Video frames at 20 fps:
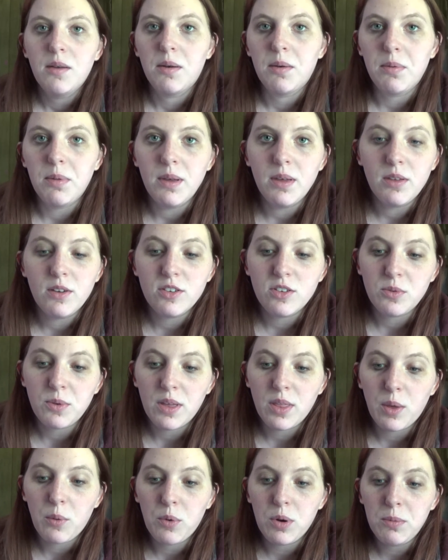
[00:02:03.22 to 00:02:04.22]
I think the reason
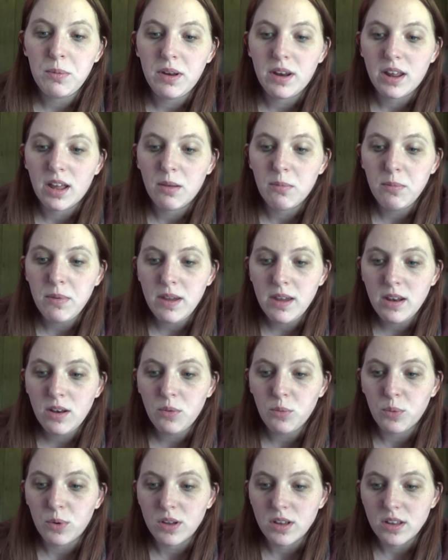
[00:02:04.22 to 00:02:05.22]
why they wanted me to come
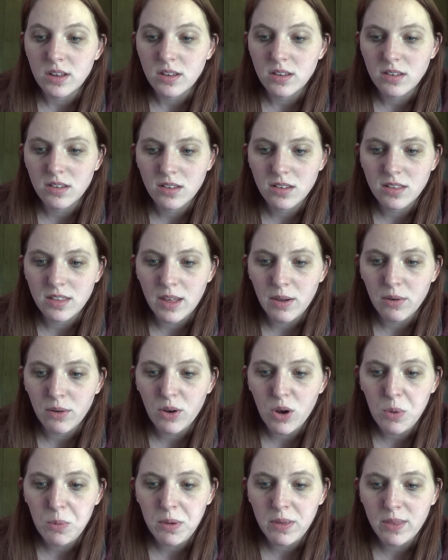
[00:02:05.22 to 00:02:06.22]
in was they were
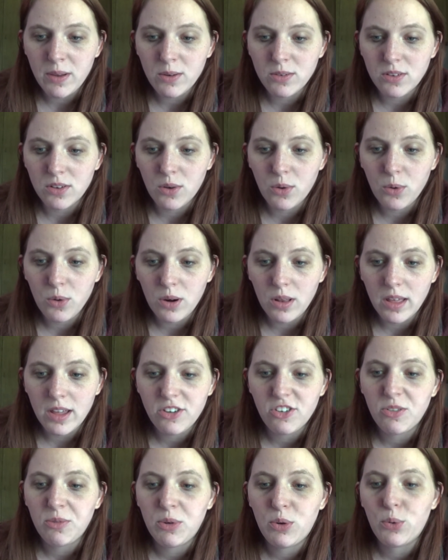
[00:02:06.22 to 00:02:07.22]
hoping there was a
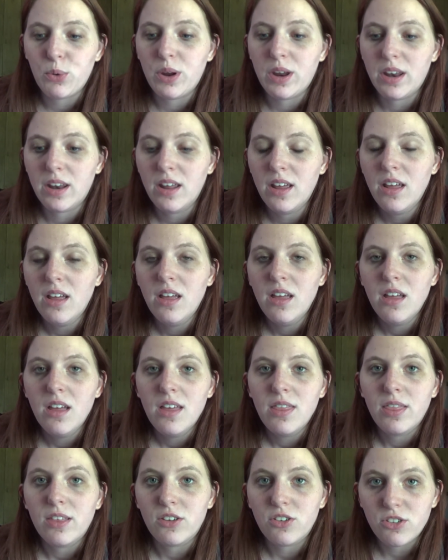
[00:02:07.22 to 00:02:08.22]
correlation between
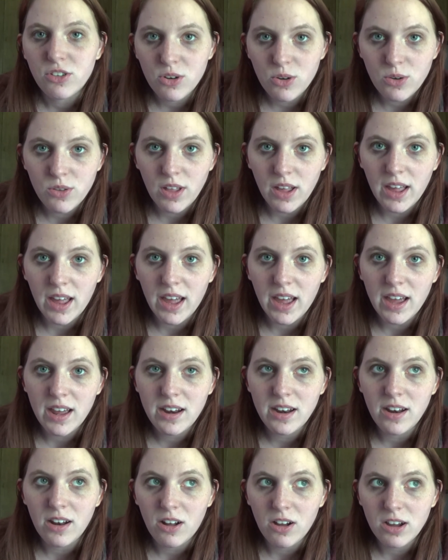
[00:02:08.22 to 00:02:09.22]
the stroke that I
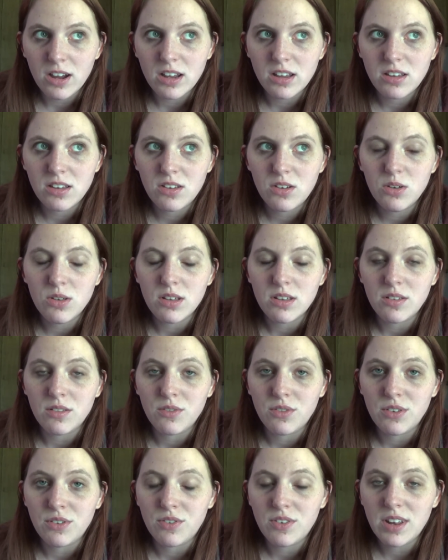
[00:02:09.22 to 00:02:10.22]
had in August
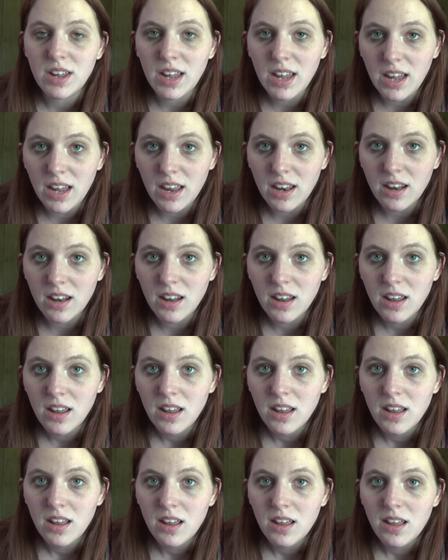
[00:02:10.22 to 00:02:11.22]
2015
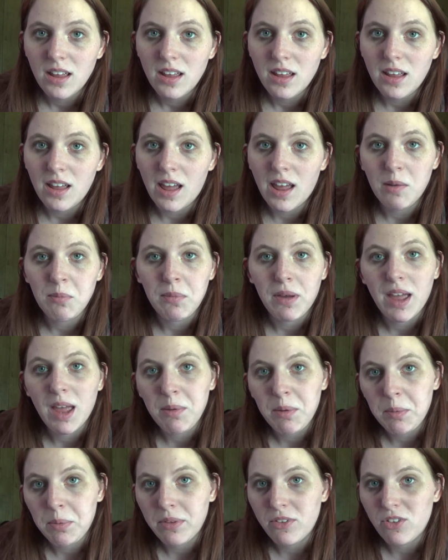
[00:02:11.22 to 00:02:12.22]
and my
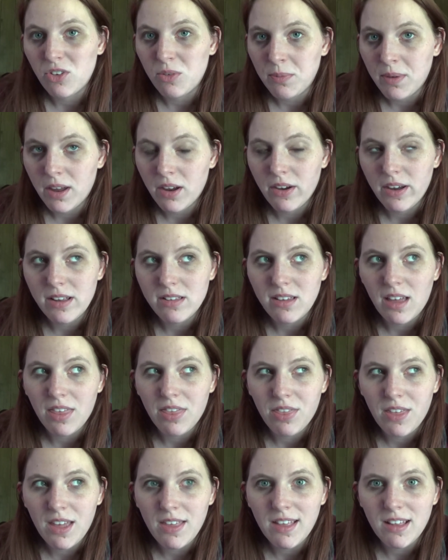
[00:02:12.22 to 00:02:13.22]
hemiplegic migraines. I
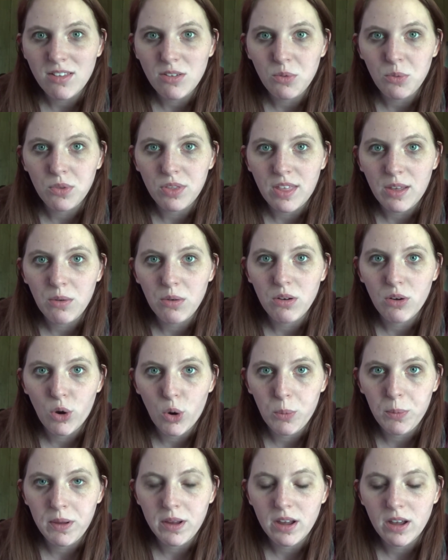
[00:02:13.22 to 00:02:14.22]
think that's what they were
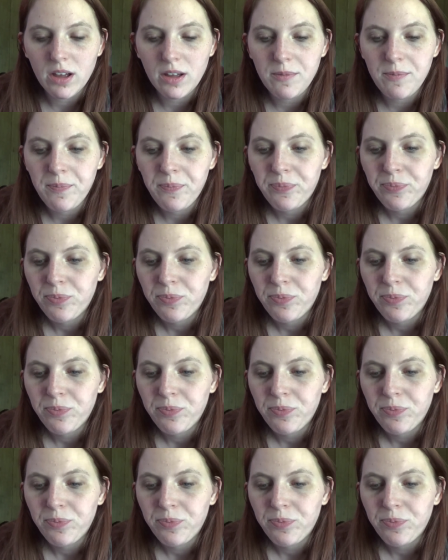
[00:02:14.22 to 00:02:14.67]
hoping on.